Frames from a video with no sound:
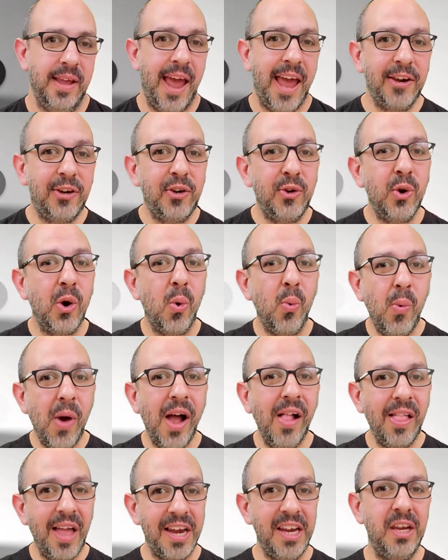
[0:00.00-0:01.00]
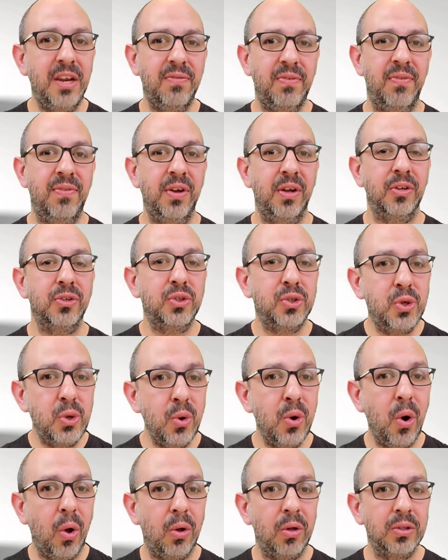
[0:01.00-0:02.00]
And to do it well, I need to fulfill
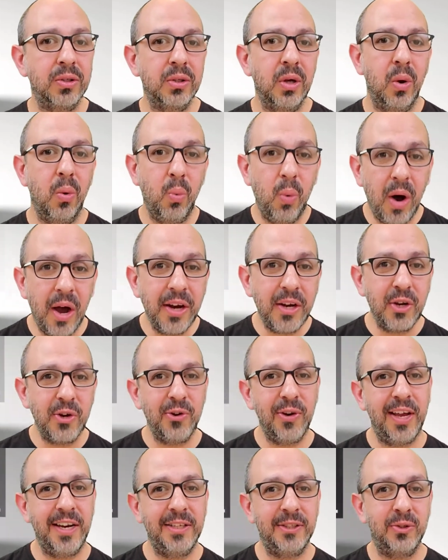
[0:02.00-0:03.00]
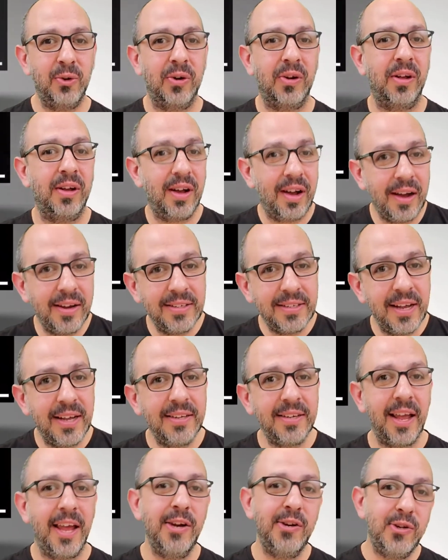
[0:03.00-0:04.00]
2 goals. 1, create historical
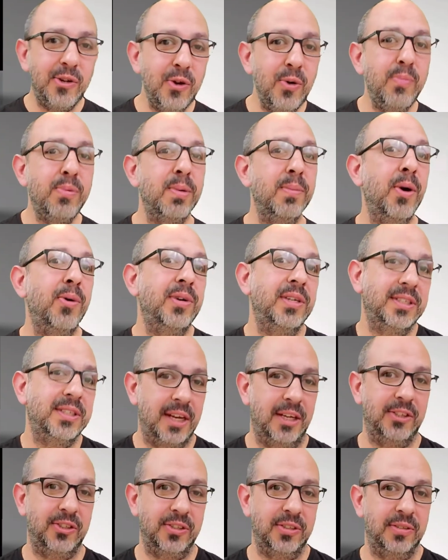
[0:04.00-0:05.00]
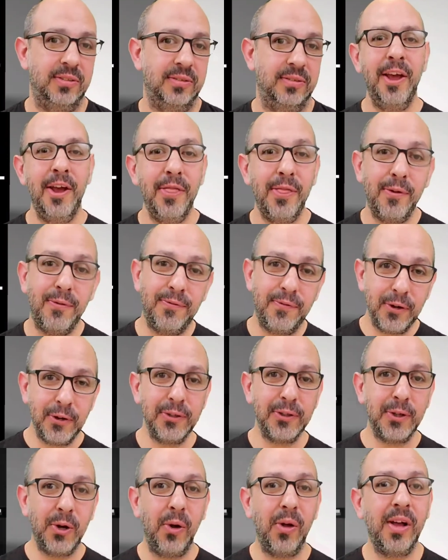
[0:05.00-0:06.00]
content, and 2, promote discussion. The
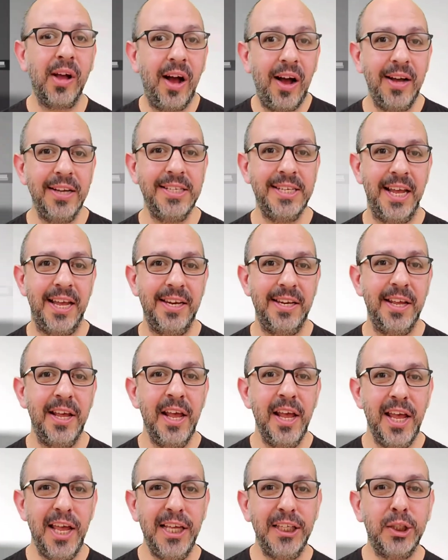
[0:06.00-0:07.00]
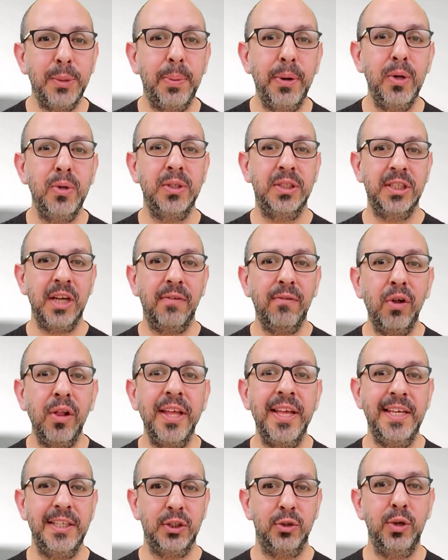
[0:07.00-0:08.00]
first goal, content, is to produce several
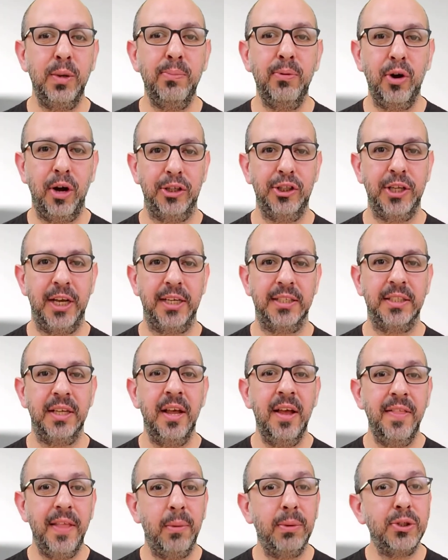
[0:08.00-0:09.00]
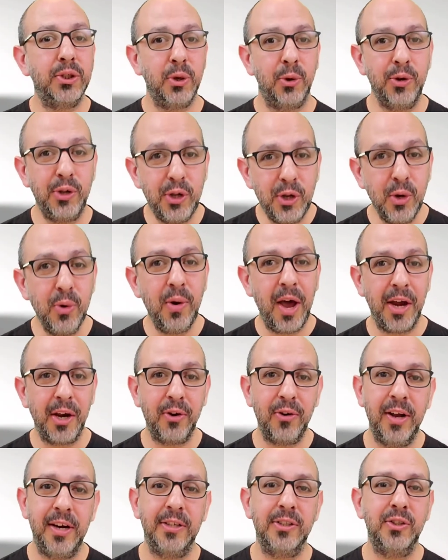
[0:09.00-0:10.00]
history projects that will show you how to
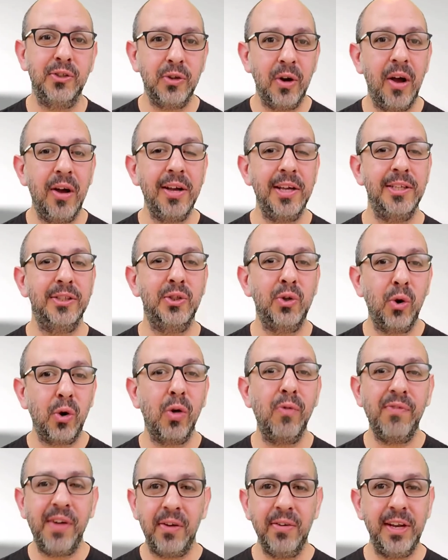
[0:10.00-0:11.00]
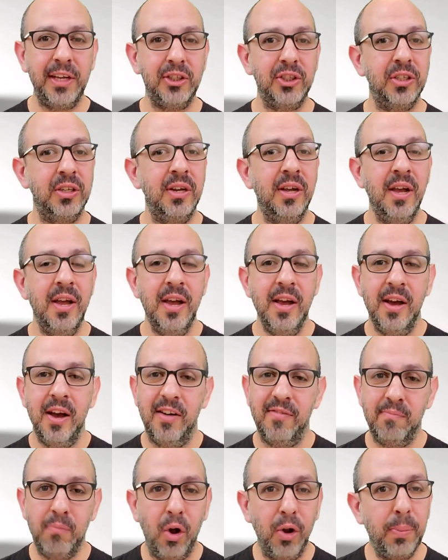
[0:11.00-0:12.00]
create a strong historical foundation
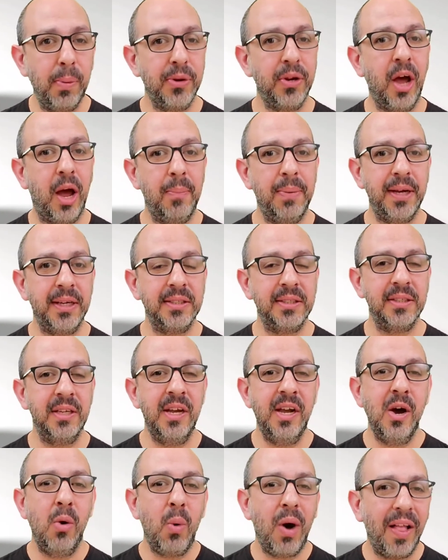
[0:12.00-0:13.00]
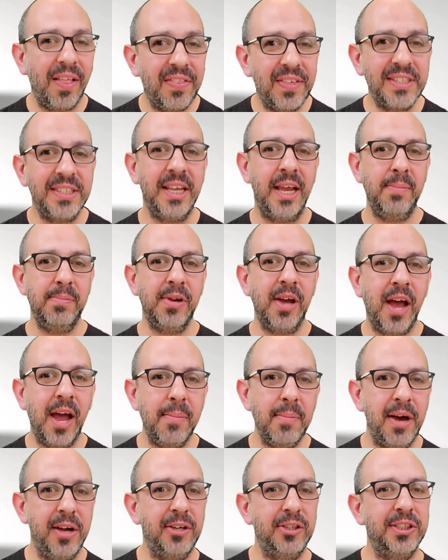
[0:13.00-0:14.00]
of multiple topics while at the same
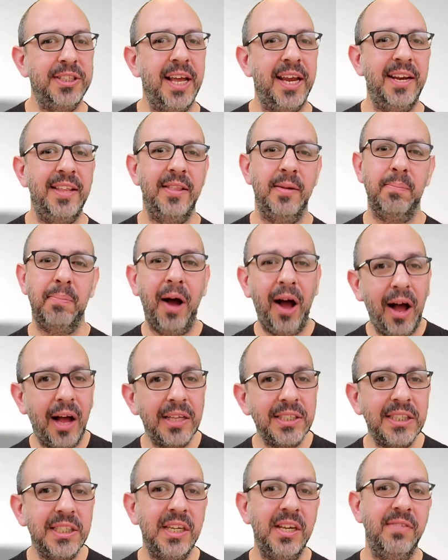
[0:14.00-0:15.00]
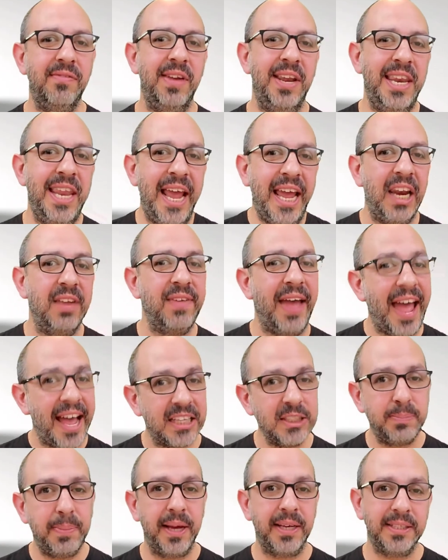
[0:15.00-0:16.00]
time understanding the positive and negative
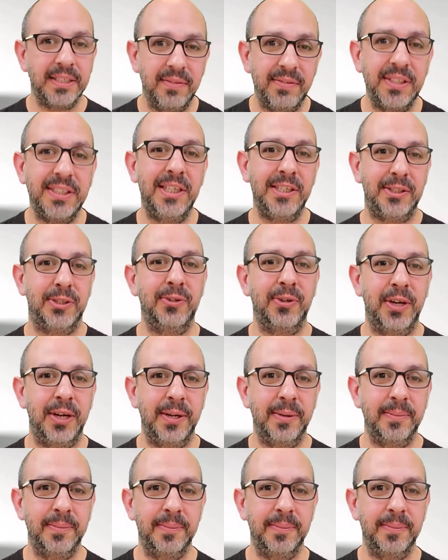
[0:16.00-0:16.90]
aspects of its history.